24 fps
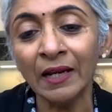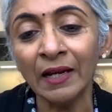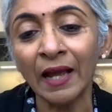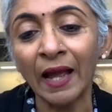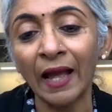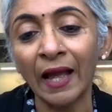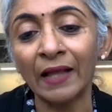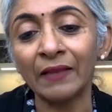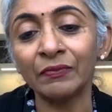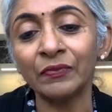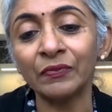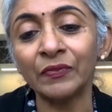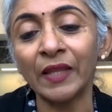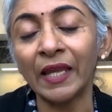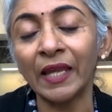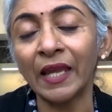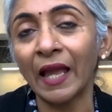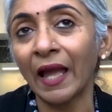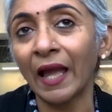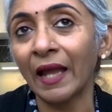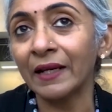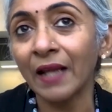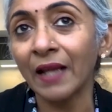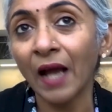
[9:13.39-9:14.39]
and they
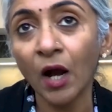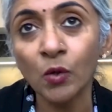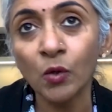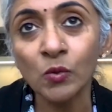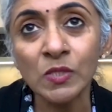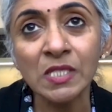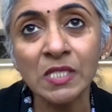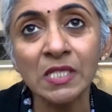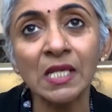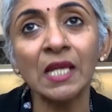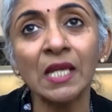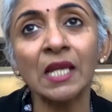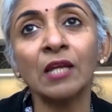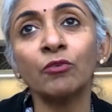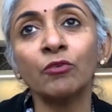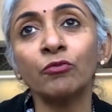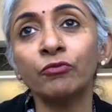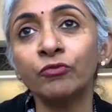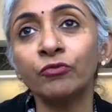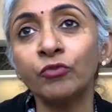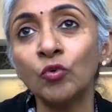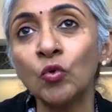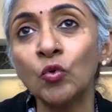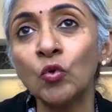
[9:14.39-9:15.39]
had housing,
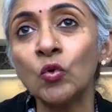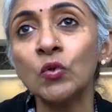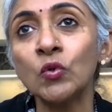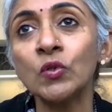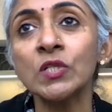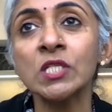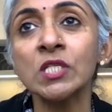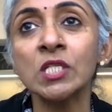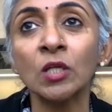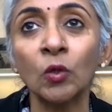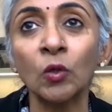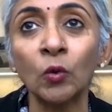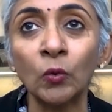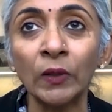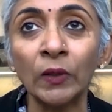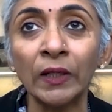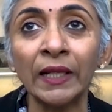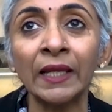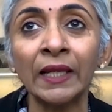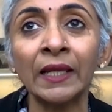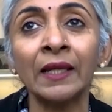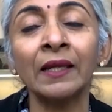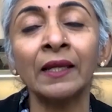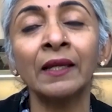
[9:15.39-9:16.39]
food,
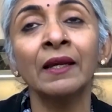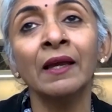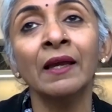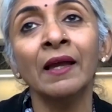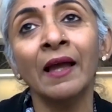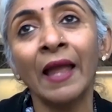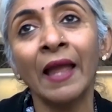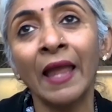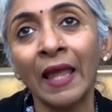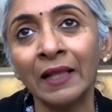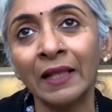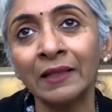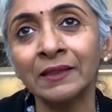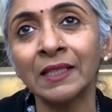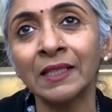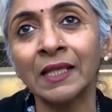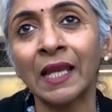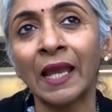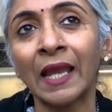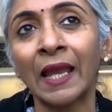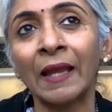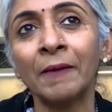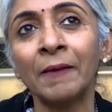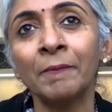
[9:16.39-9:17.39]
schooling,
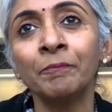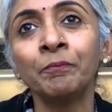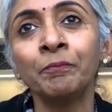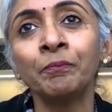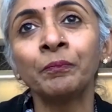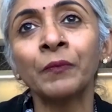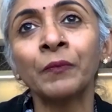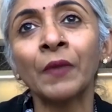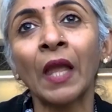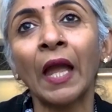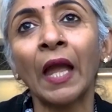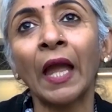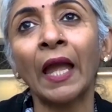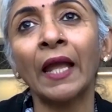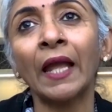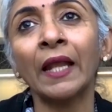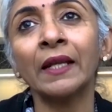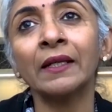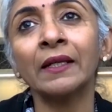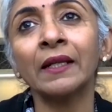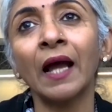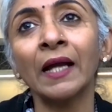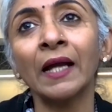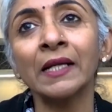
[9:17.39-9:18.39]
healthcare.
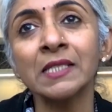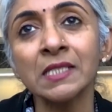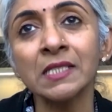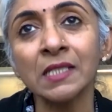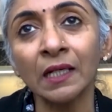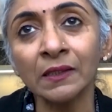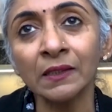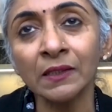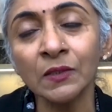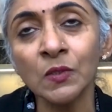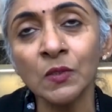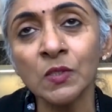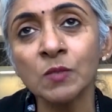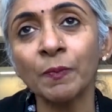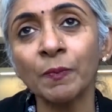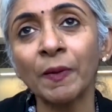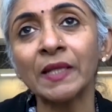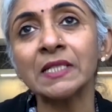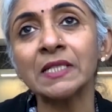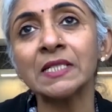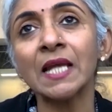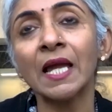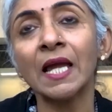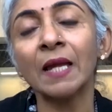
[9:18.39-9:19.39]
And I started to
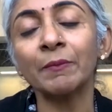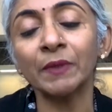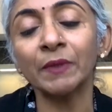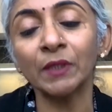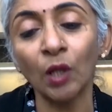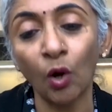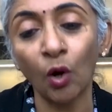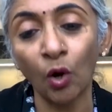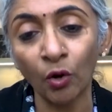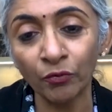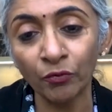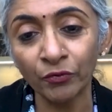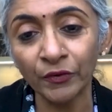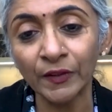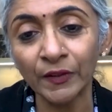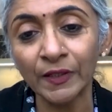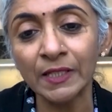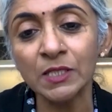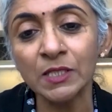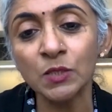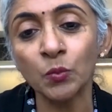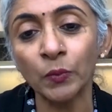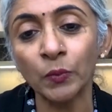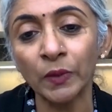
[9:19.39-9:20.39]
spend time in the
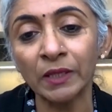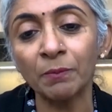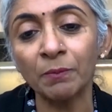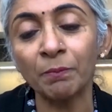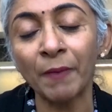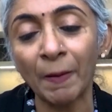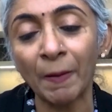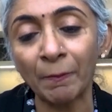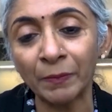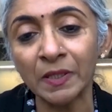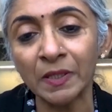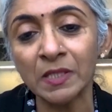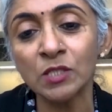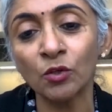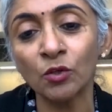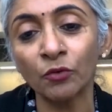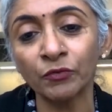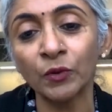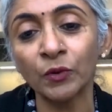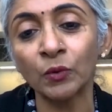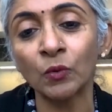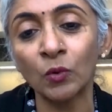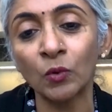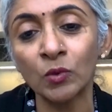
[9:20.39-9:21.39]
orphanage with members of
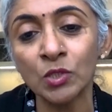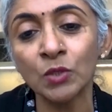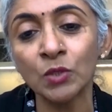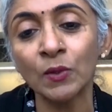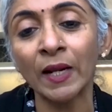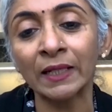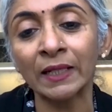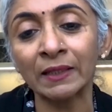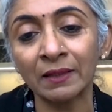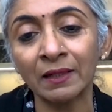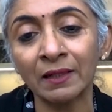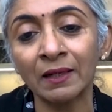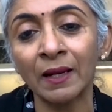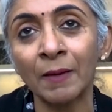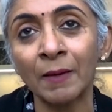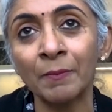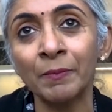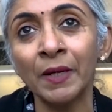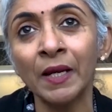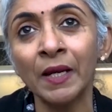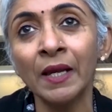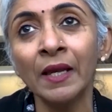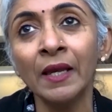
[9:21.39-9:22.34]
the Road Track Club.